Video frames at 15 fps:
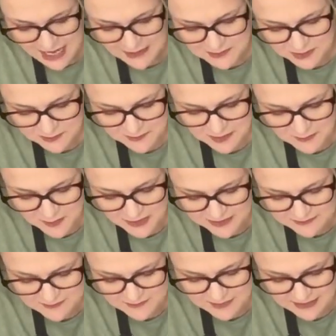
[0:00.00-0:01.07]
cabinet in
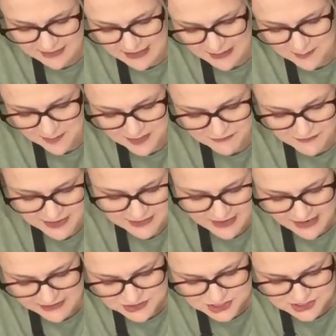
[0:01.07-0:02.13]
my
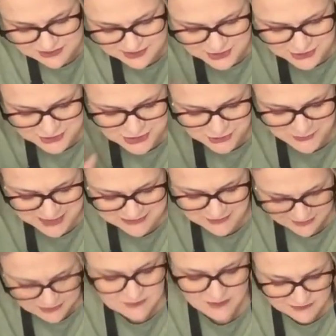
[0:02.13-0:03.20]
buffet and hutch
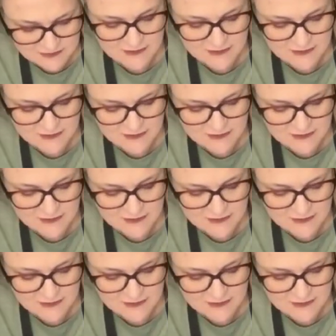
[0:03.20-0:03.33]
doing the